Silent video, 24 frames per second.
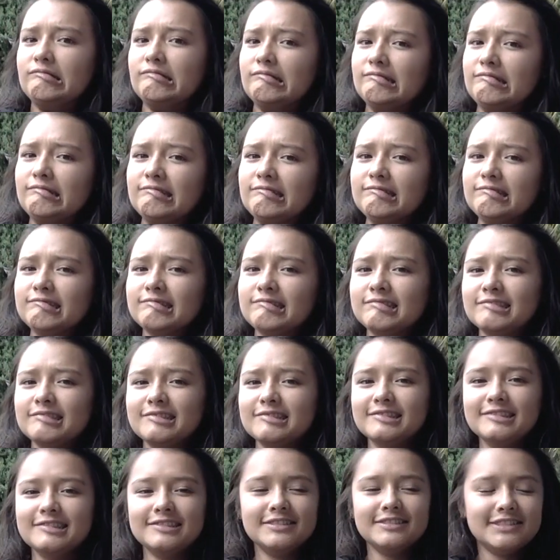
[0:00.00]

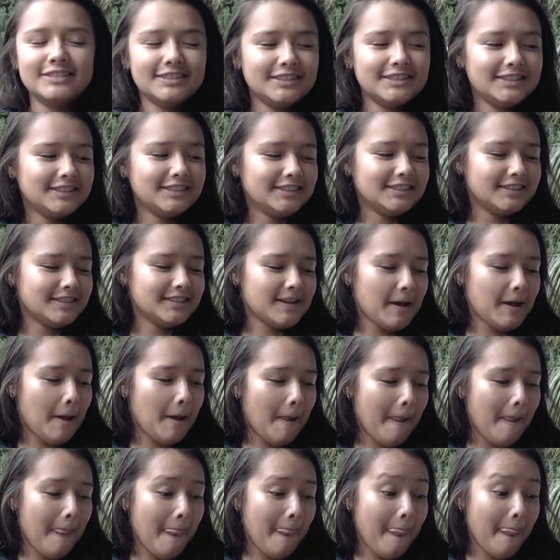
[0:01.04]

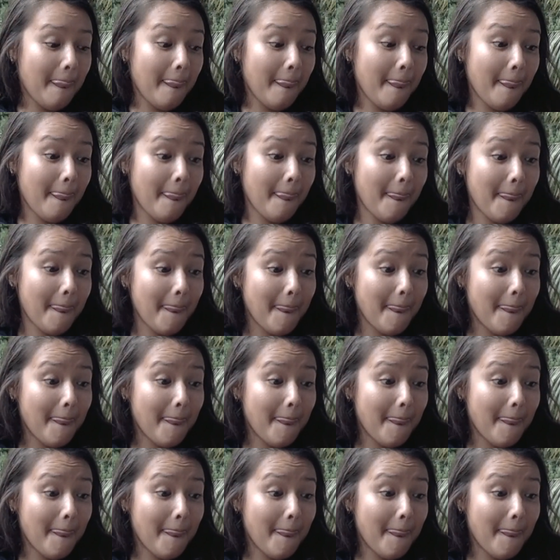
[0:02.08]
(no one is talking)